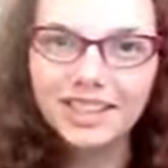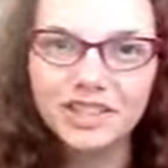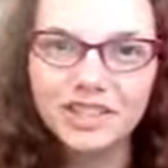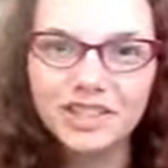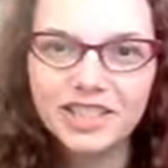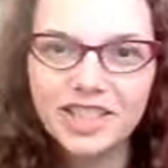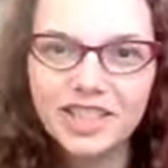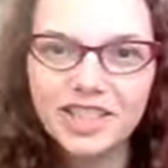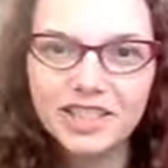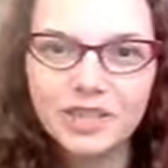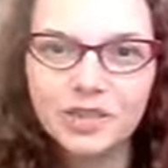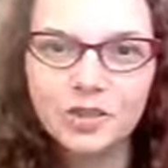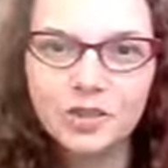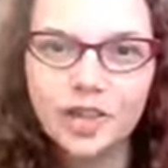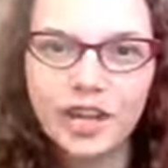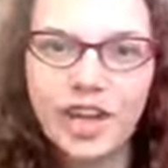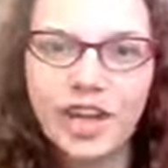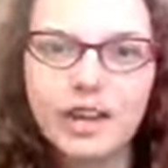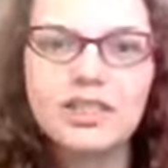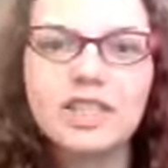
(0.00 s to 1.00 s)
to take into
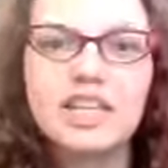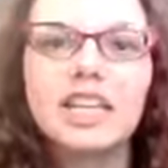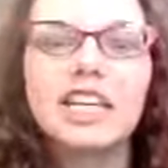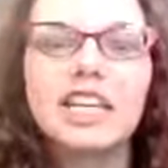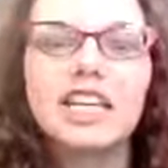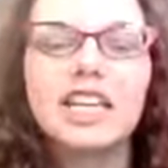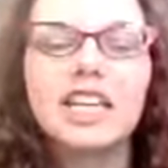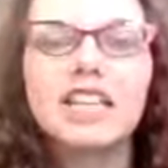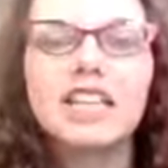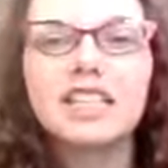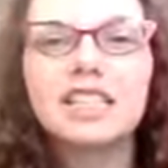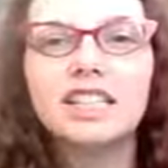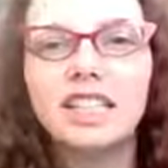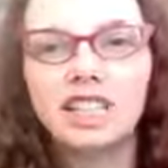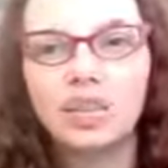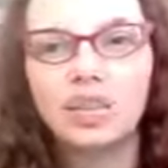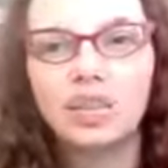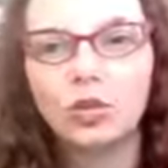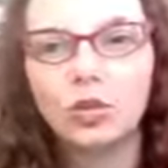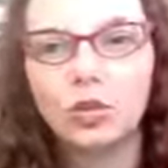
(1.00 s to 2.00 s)
account:
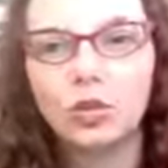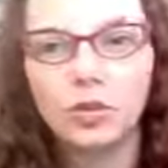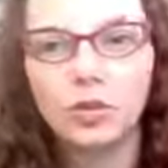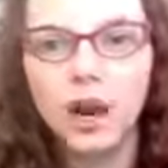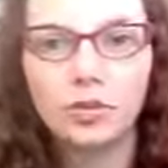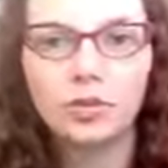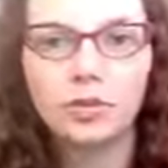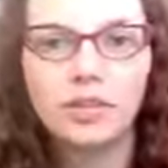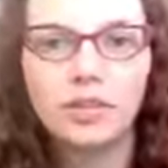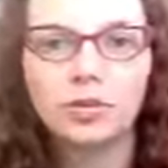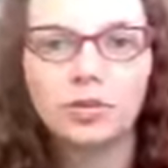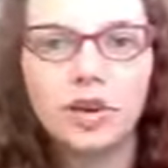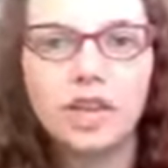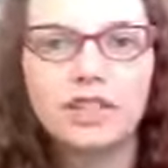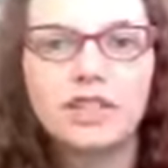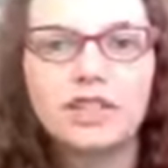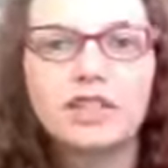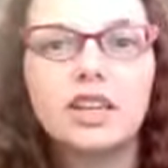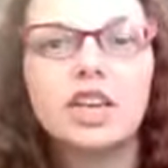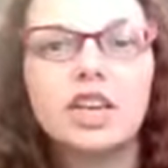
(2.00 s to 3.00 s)
intellectual property
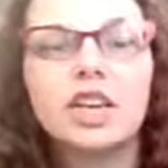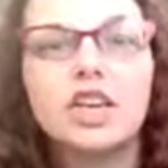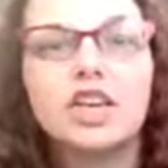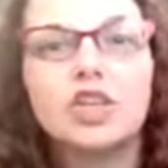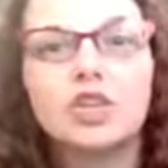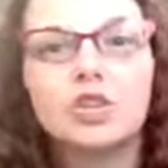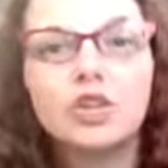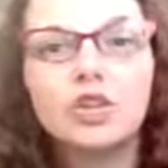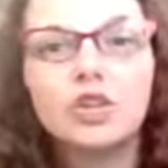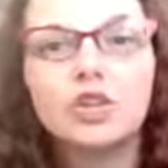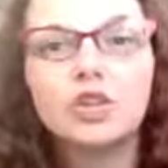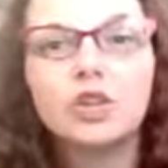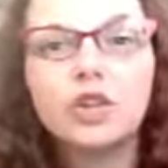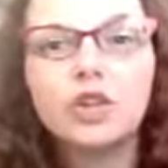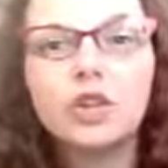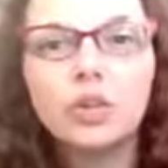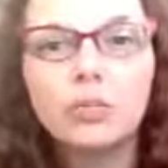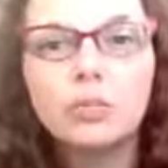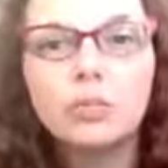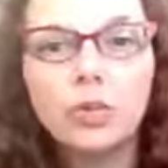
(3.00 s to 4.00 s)
rights. So if you're
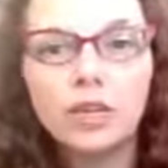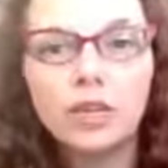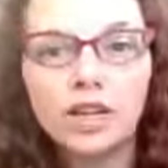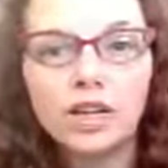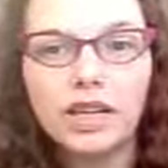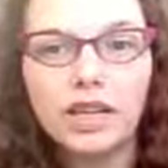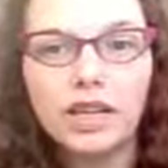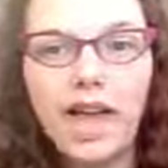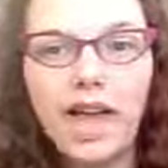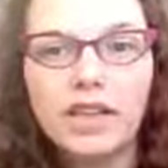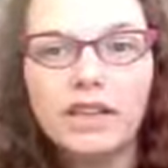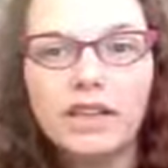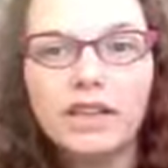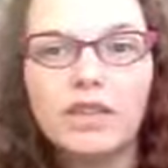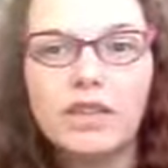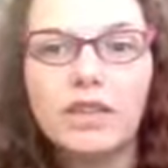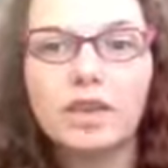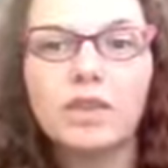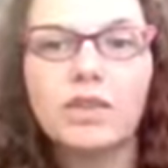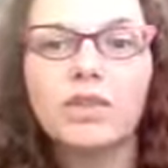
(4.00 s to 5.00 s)
importing
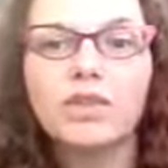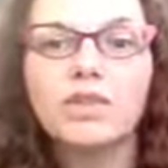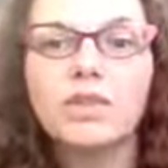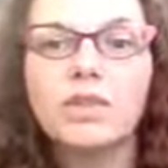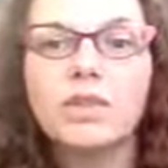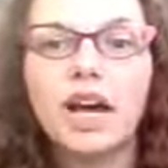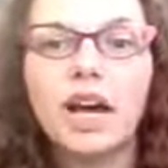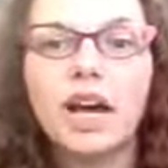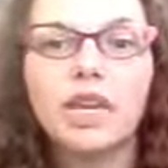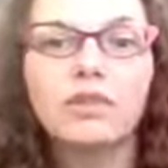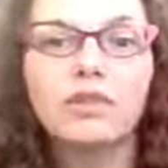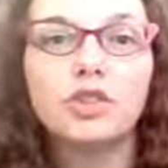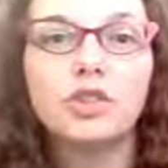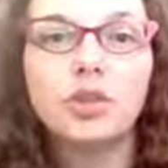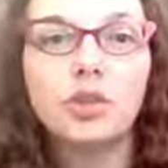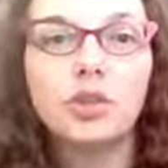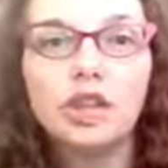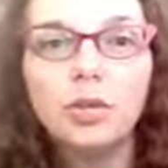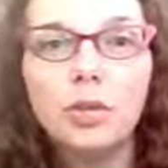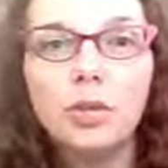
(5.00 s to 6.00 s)
anything with some kind of
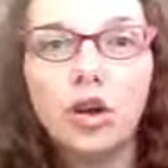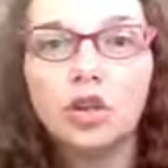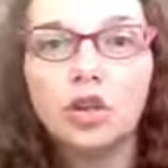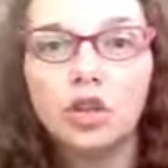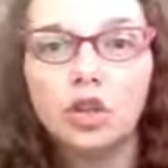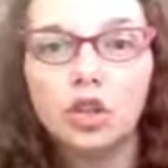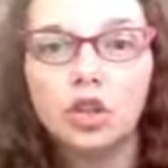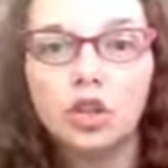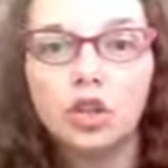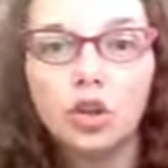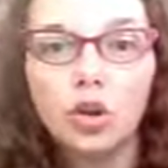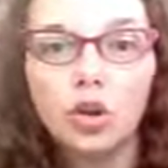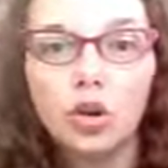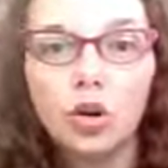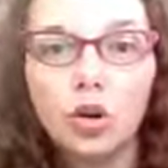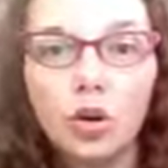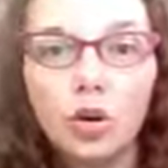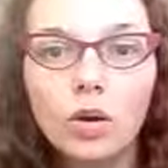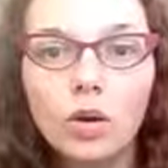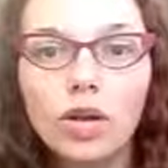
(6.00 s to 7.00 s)
trademark or
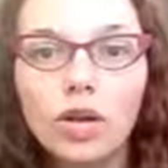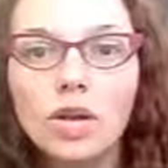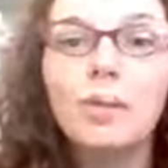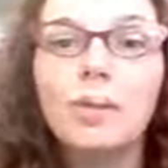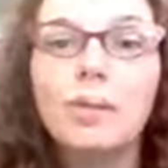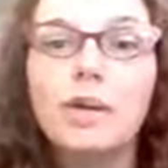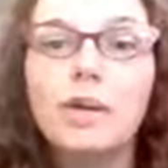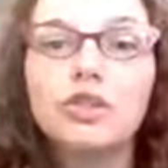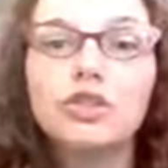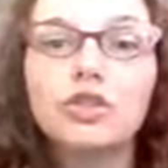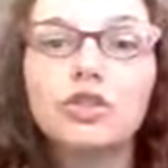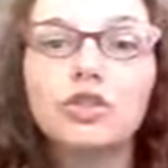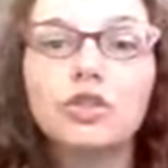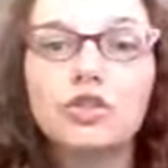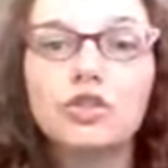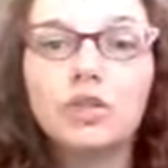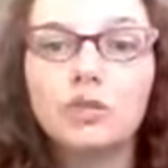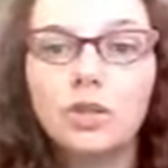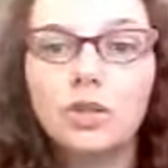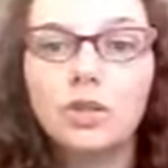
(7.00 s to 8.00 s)
logo, make sure your
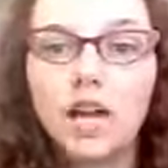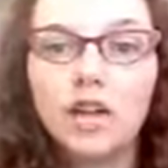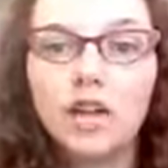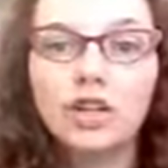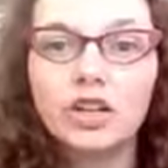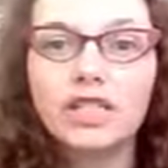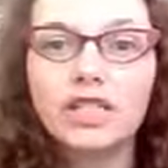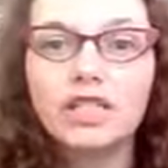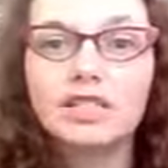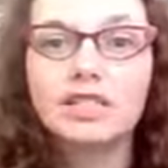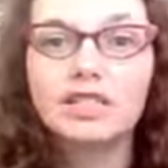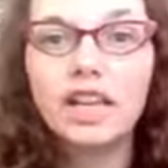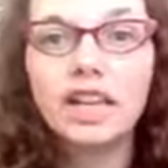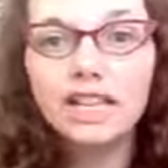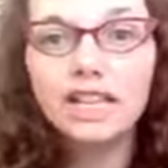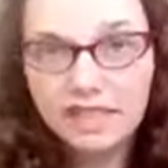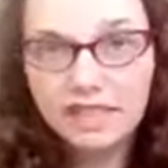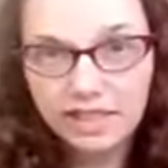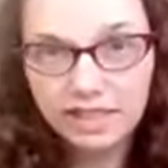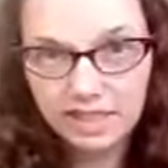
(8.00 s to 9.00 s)
supplier is
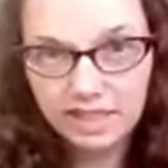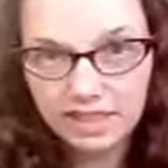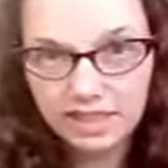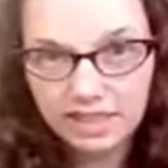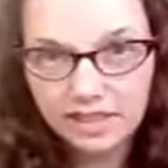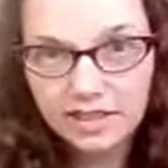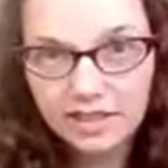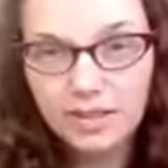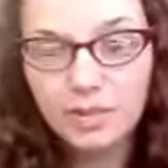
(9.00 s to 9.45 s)
licensed